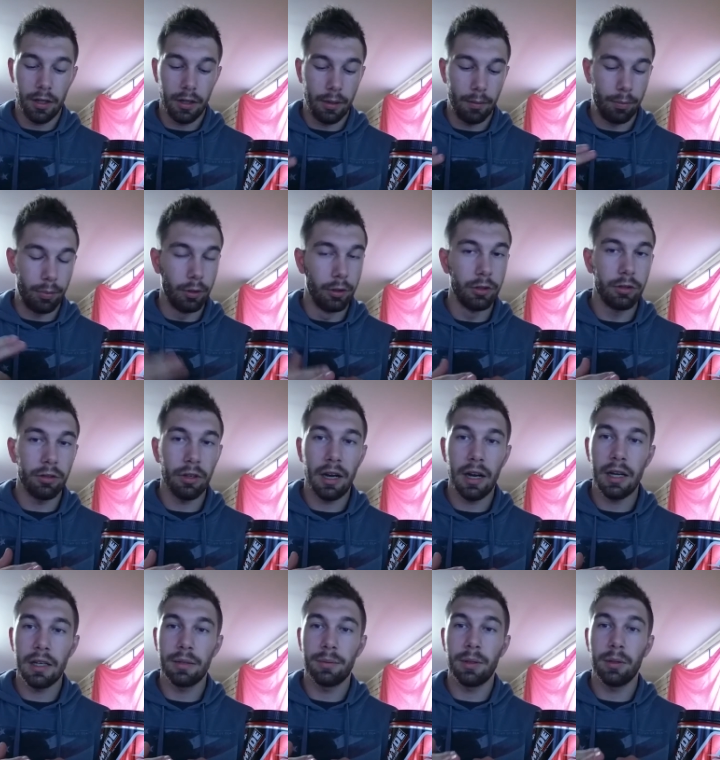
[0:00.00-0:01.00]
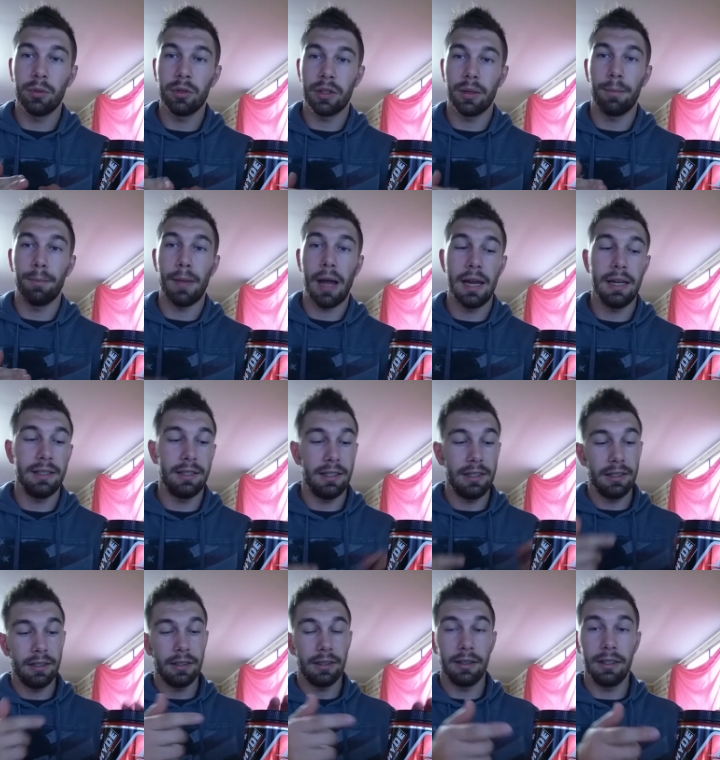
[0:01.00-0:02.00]
Blue Raspberry was
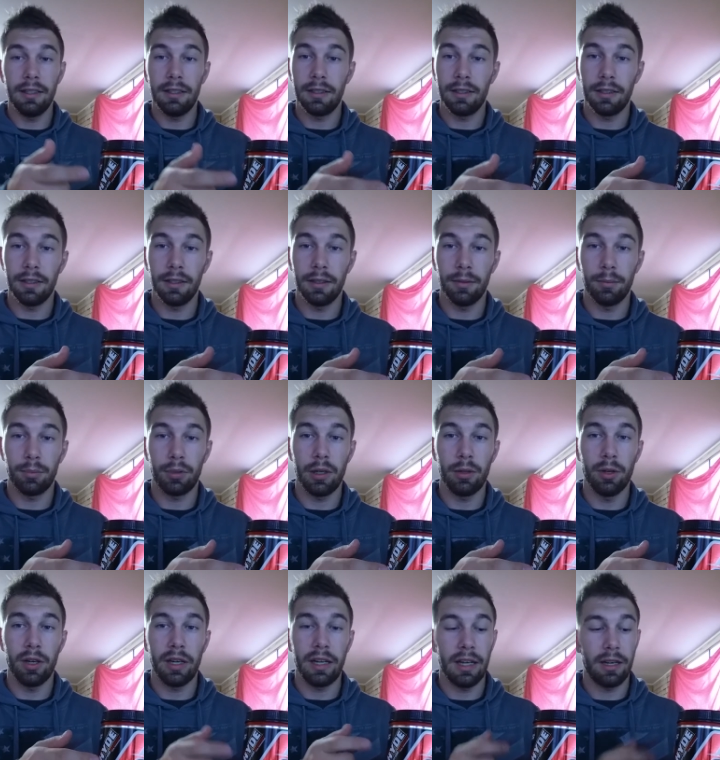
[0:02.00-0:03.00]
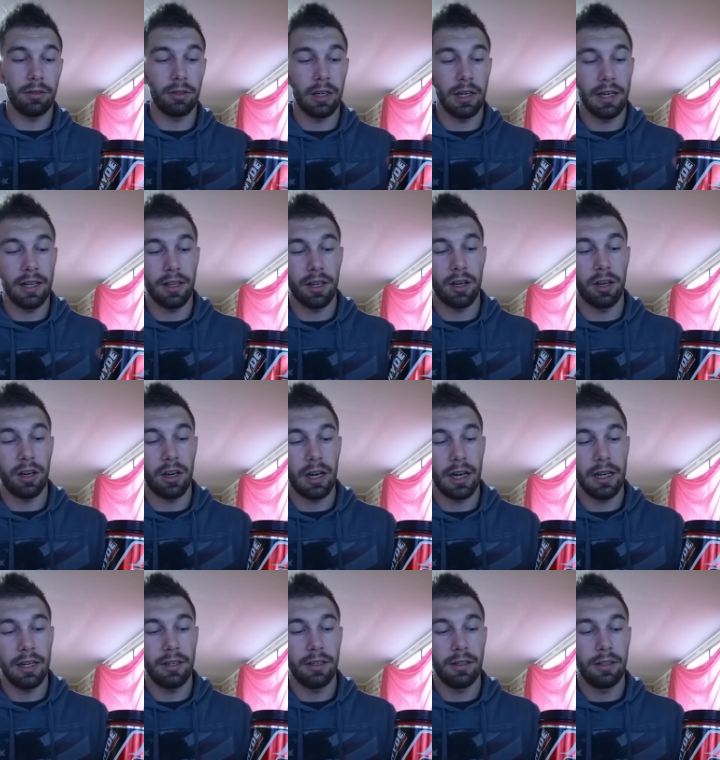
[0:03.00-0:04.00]
amazing. This pre-workout right here, the
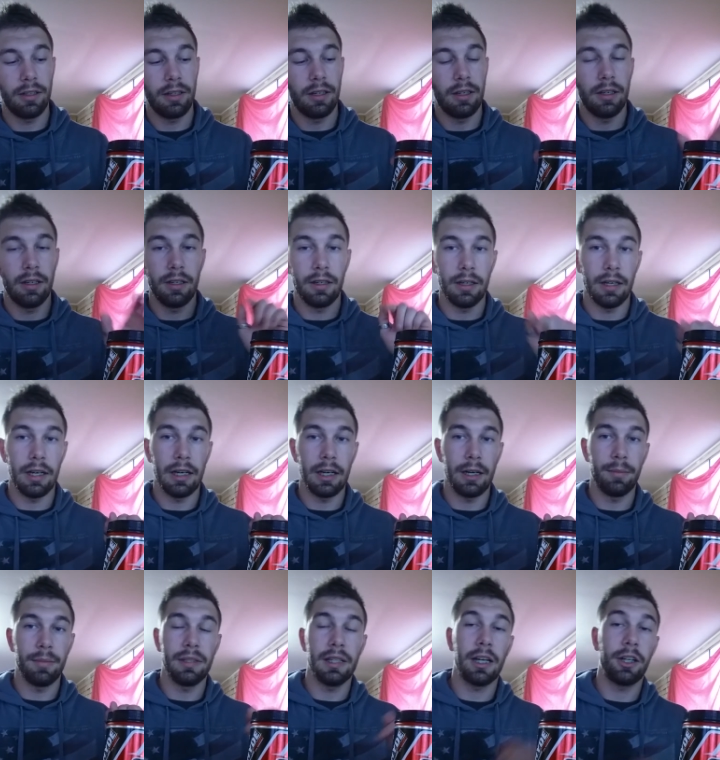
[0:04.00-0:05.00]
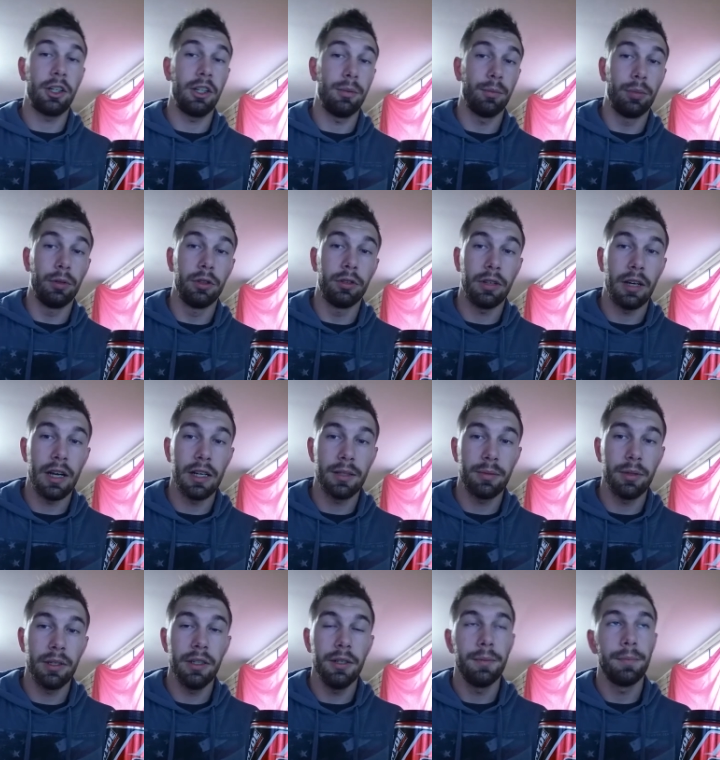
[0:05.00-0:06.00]
HYDE, is actually in Blue
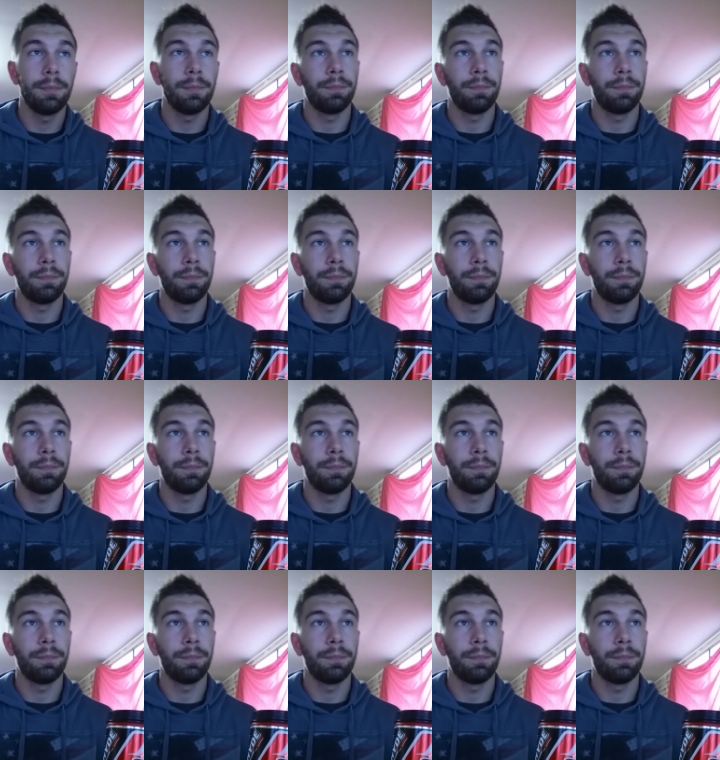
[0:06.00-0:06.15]
Raspberry.